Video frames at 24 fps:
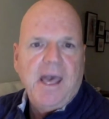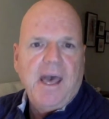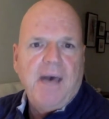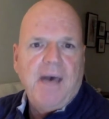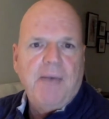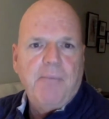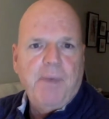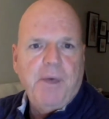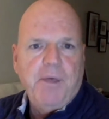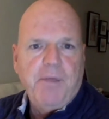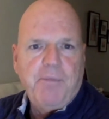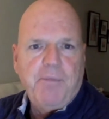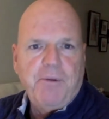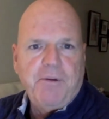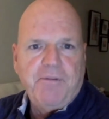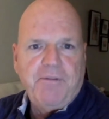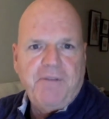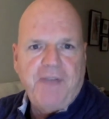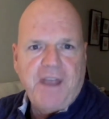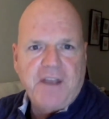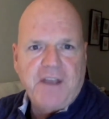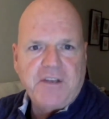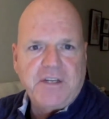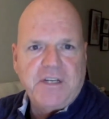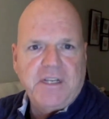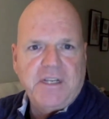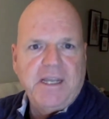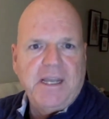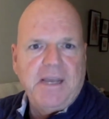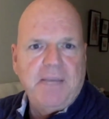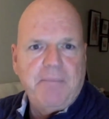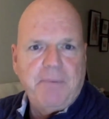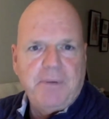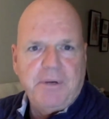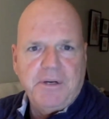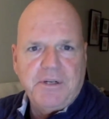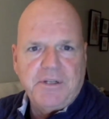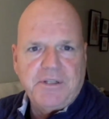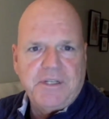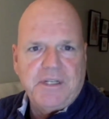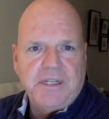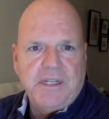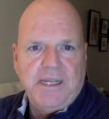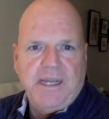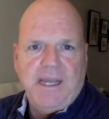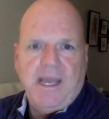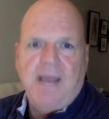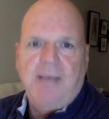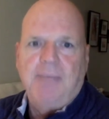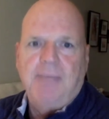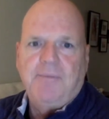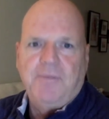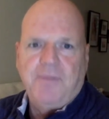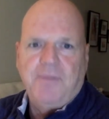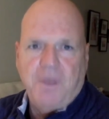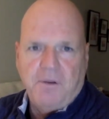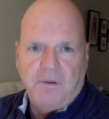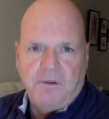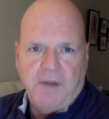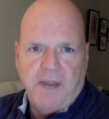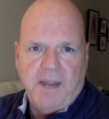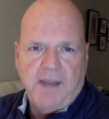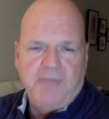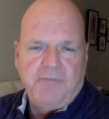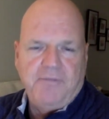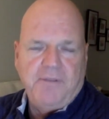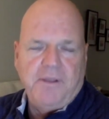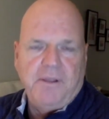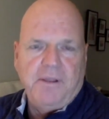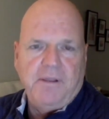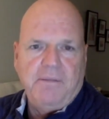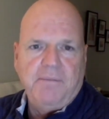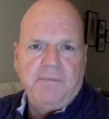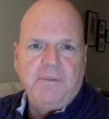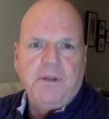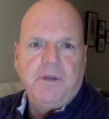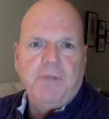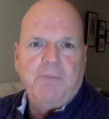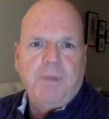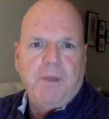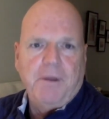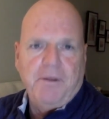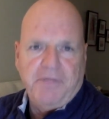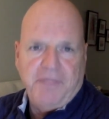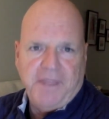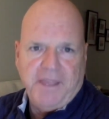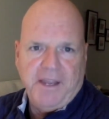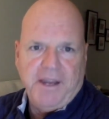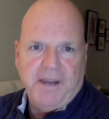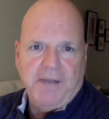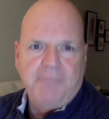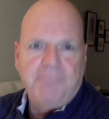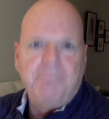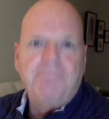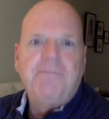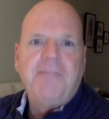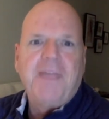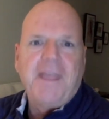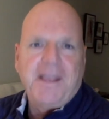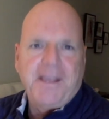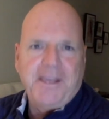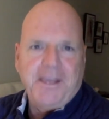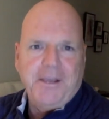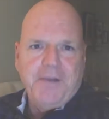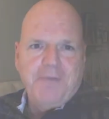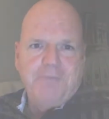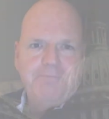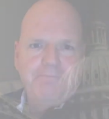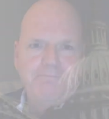both professionally and personally. I'm so grateful you're both here. Thank you.